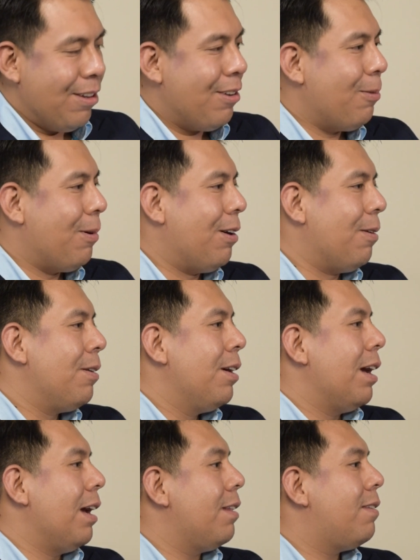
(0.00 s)
No, well,
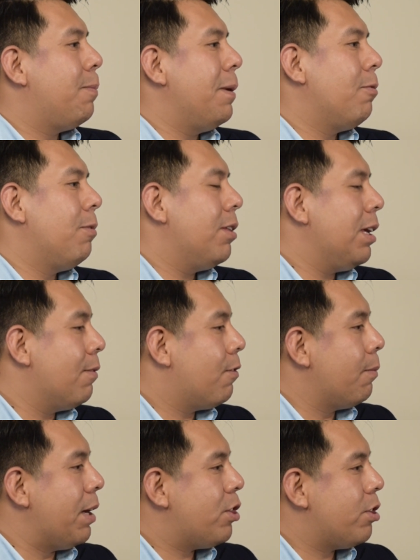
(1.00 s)
it's been really
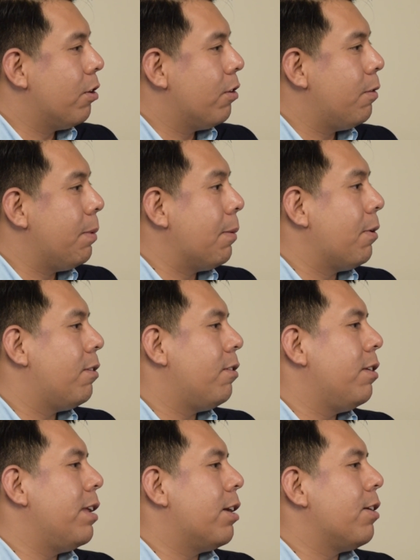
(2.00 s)
informational to be able to
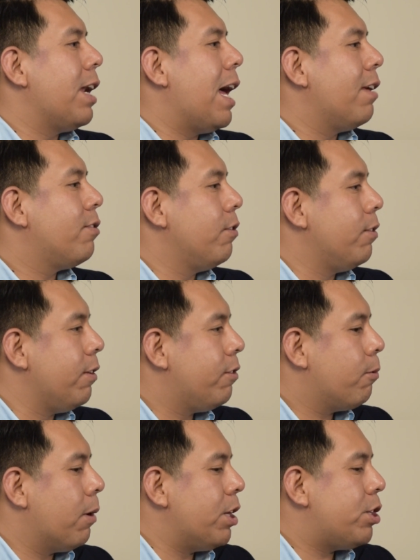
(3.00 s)
sit down and ask you
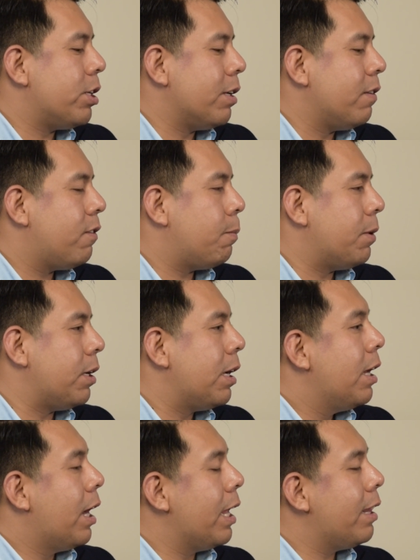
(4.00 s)
these questions, but
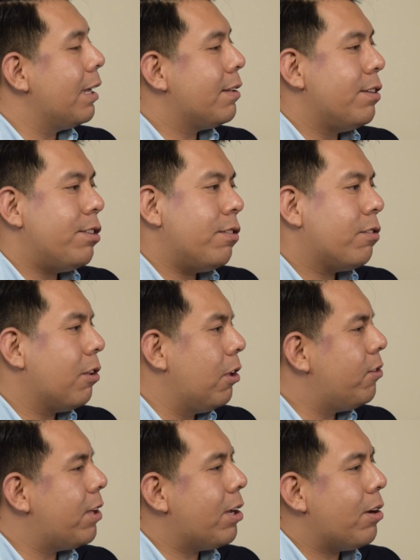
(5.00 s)
I'd like to just
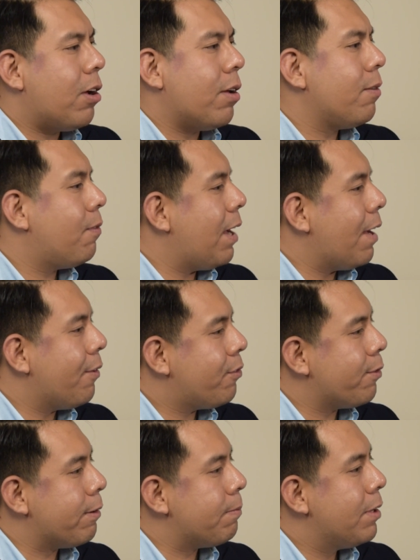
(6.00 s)
close out on mm-hmm.
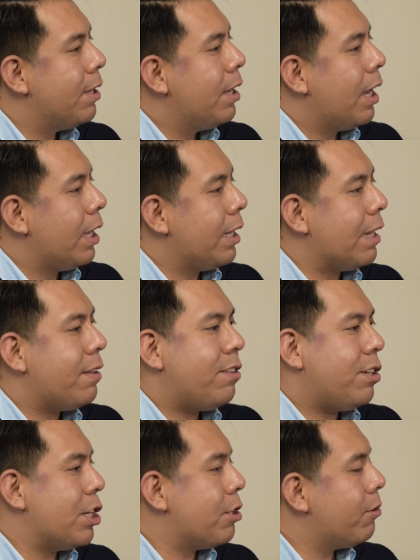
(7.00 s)
FAFSA. Okay. That's
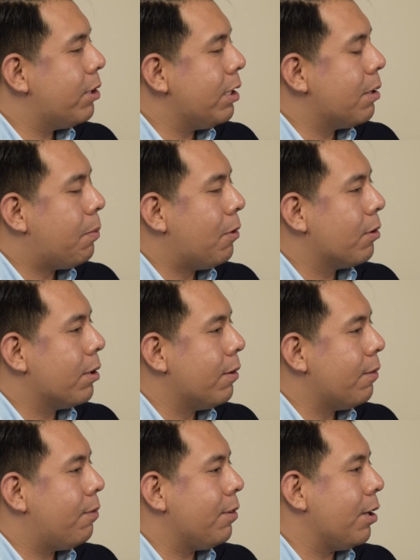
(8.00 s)
generally the bulk
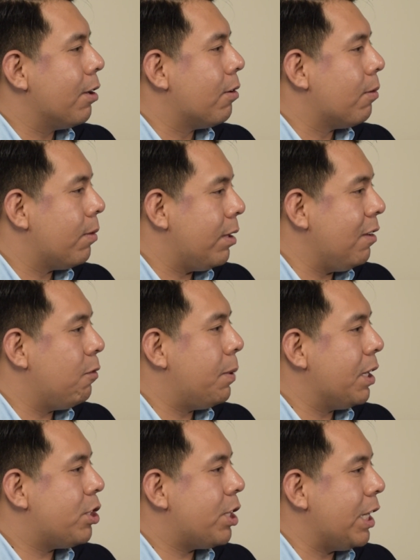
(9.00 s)
of you know these
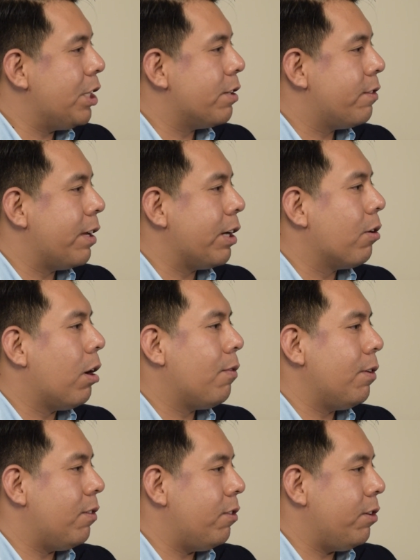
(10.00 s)
big changes that your
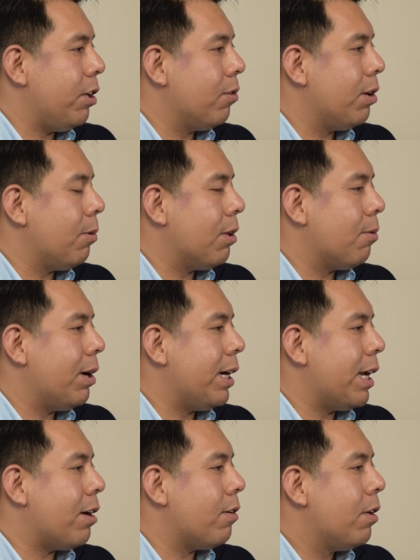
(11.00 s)
office right. is dealing with right
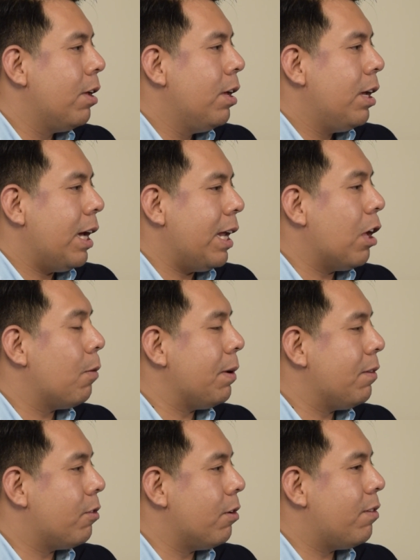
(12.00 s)
now, mm-hmm. and
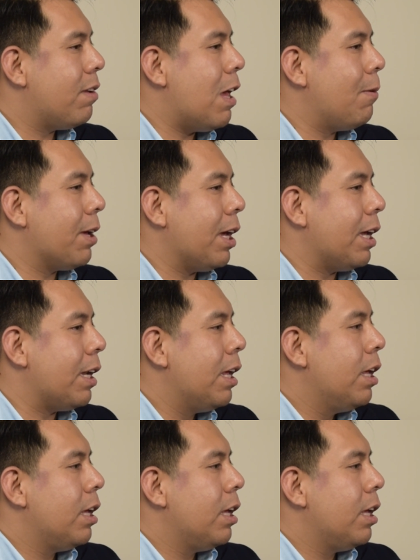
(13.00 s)
helping students navigate.